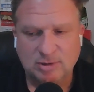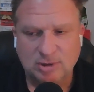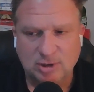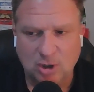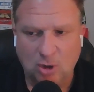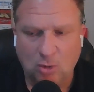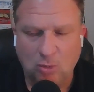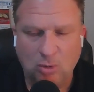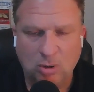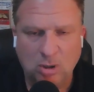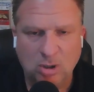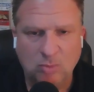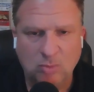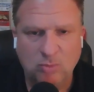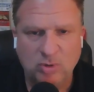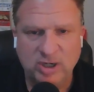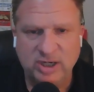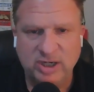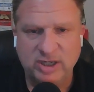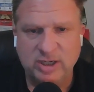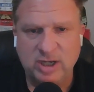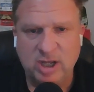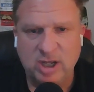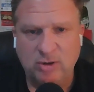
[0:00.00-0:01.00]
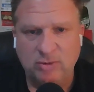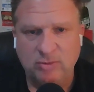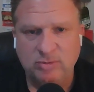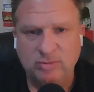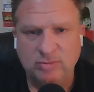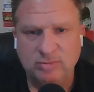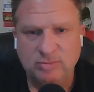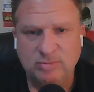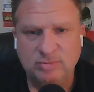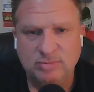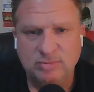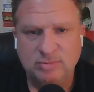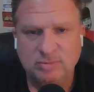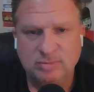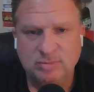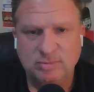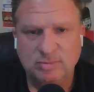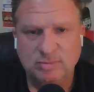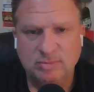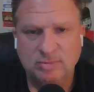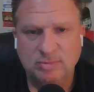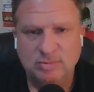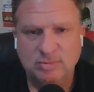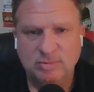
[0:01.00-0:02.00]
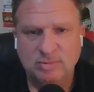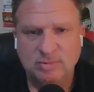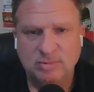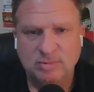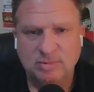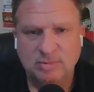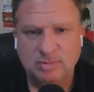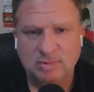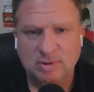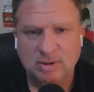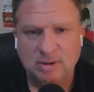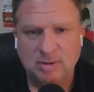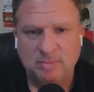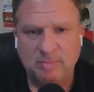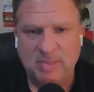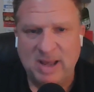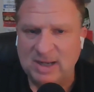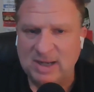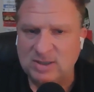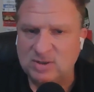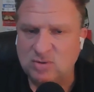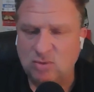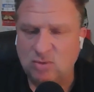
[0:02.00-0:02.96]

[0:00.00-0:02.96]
Go on a winning note. Mack